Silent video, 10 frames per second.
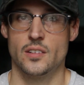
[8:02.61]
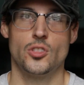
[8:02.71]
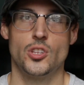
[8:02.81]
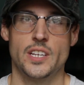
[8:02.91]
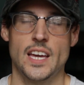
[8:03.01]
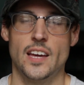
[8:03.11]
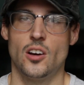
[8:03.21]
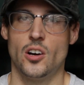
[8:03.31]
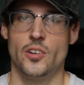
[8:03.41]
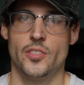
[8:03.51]
Look at
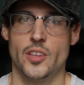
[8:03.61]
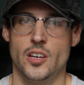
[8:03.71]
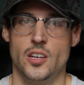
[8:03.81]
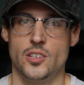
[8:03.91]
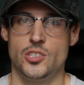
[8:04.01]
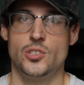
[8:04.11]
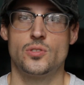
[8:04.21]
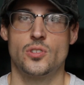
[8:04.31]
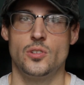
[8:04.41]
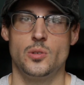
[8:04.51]
all the
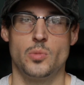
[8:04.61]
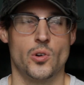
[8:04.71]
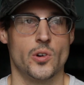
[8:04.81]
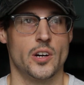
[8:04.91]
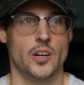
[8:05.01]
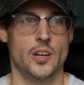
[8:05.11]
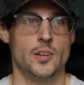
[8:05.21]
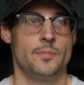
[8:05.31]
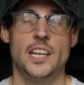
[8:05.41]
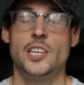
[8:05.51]
YouTube
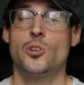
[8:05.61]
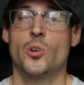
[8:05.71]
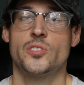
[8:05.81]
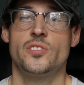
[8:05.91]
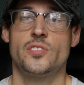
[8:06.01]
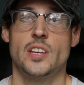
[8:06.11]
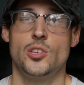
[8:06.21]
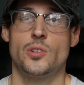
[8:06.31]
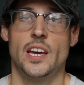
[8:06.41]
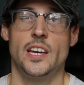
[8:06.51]
or any courses that
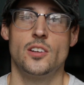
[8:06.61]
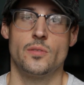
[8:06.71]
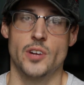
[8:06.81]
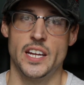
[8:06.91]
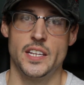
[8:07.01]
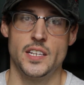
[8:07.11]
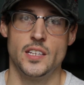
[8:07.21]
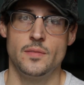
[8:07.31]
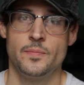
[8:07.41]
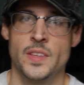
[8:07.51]
you can over
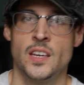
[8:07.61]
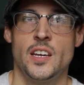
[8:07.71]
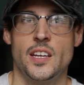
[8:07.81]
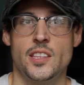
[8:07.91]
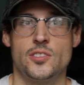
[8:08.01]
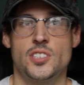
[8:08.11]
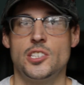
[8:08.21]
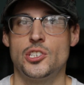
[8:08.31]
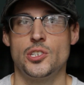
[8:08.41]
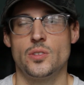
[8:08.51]
editing, and they'll
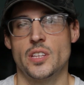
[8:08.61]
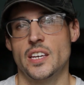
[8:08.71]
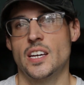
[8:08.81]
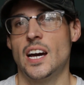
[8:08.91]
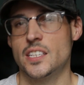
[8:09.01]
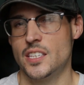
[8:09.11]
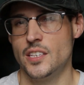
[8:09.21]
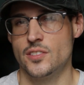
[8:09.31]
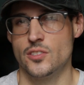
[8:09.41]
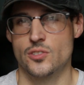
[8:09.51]
teach you like
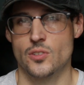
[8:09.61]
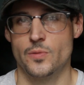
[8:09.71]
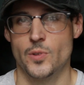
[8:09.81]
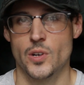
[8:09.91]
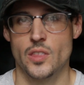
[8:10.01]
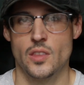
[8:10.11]
hotkeys and so forth.